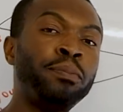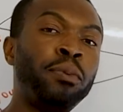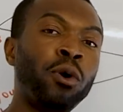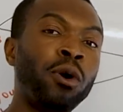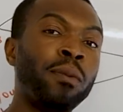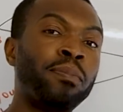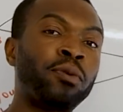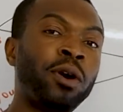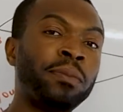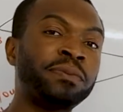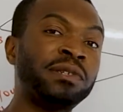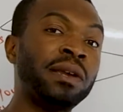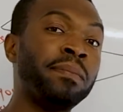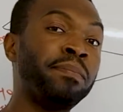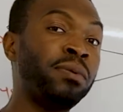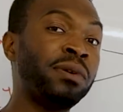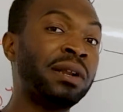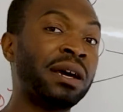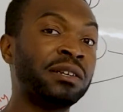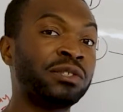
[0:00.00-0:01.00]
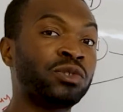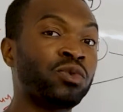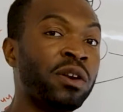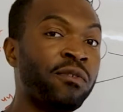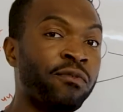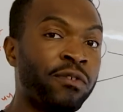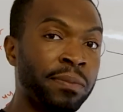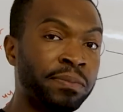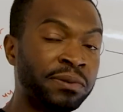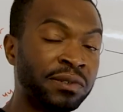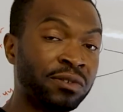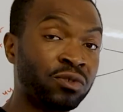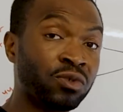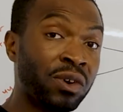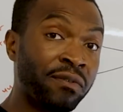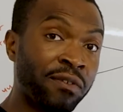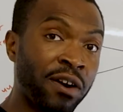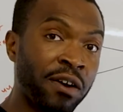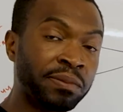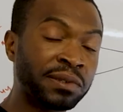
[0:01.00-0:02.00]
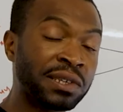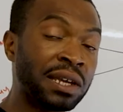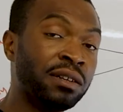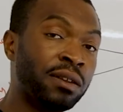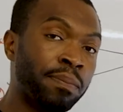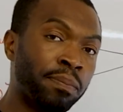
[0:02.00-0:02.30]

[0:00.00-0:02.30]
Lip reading: bought a property and put out a 25%